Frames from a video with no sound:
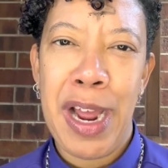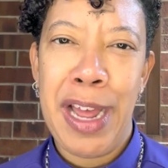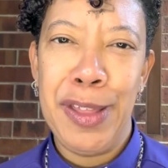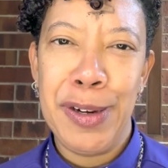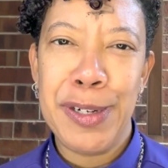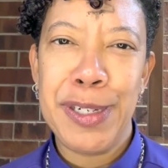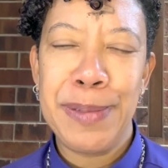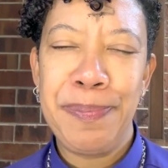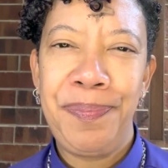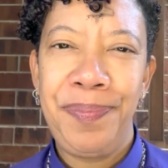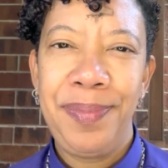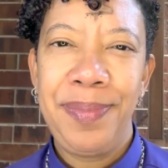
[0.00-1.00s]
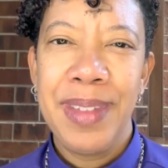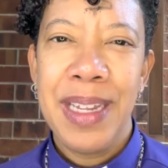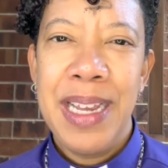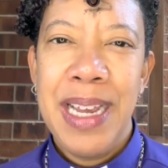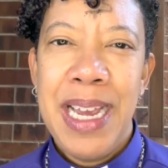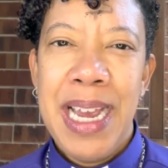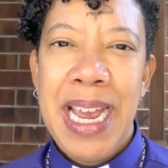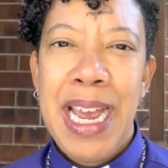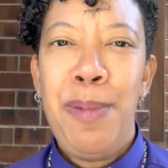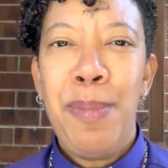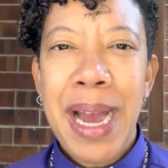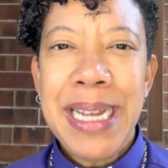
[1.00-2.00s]
others.
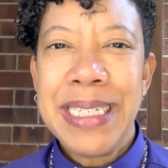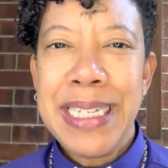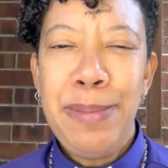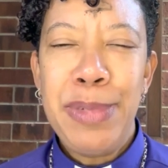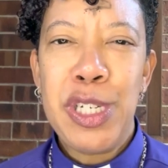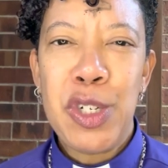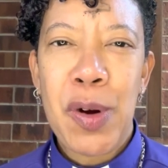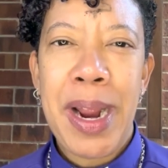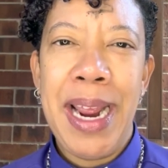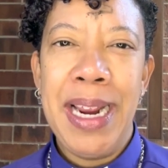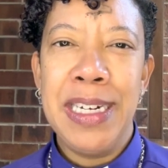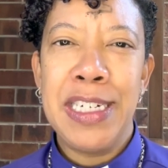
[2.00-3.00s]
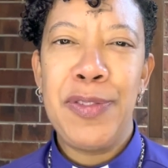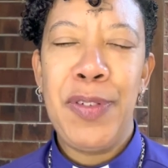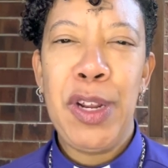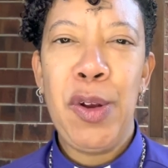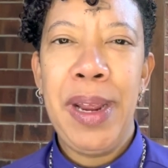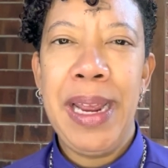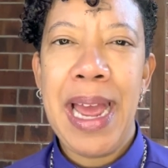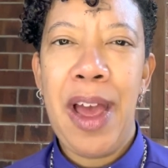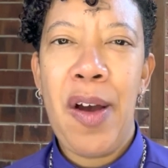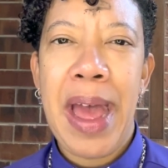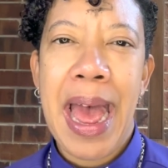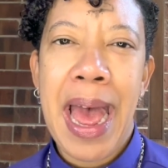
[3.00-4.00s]
It might seem strange figuring
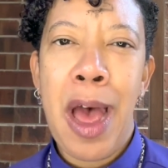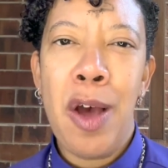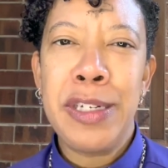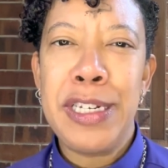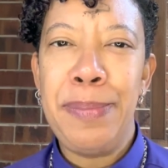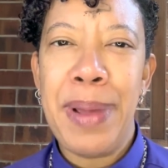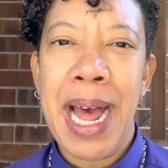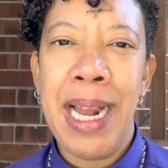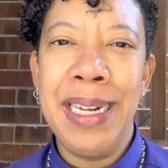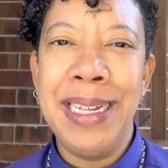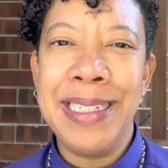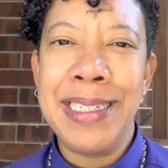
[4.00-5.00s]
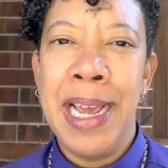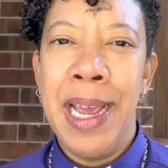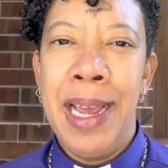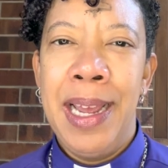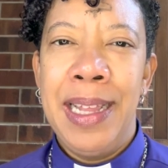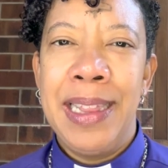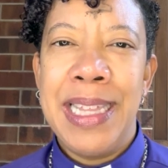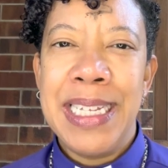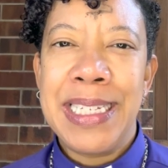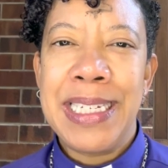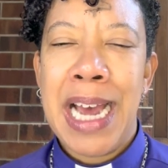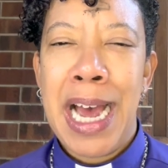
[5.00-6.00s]
out how to balance
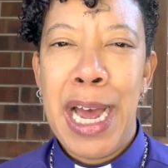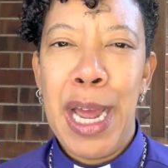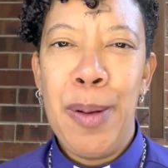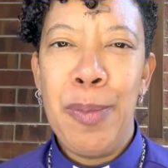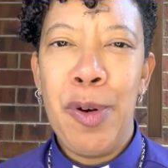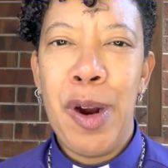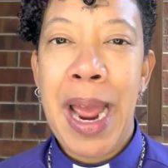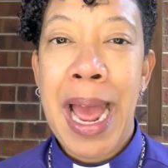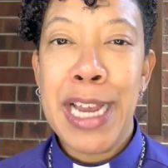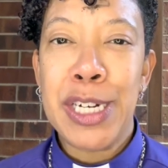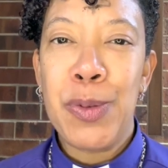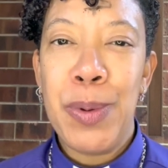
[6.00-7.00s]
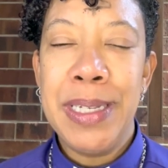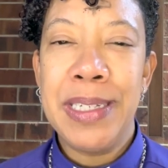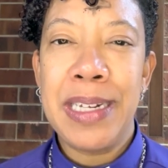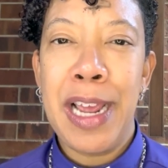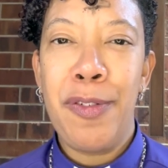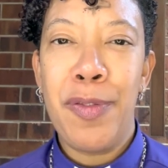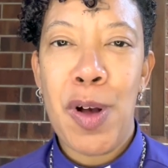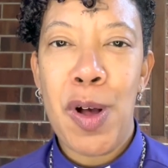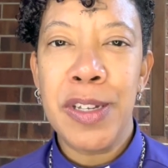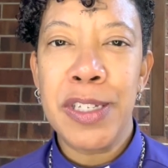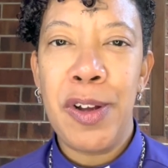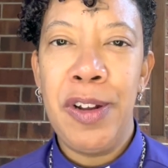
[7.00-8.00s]
this time where Ash Wednesday
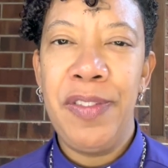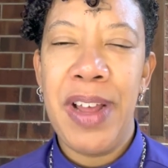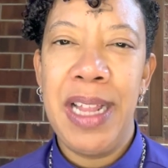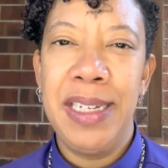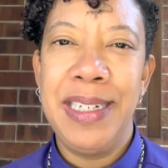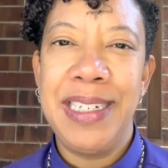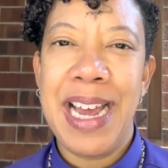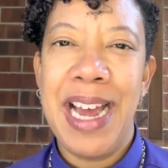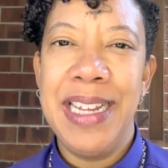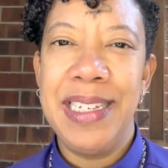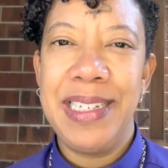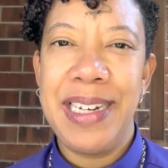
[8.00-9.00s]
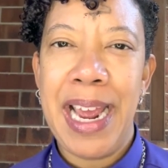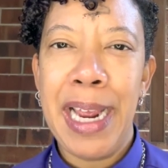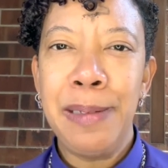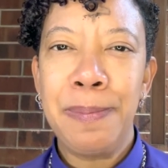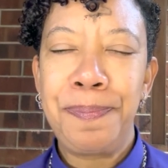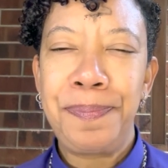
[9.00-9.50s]
falls on Valentine's Day,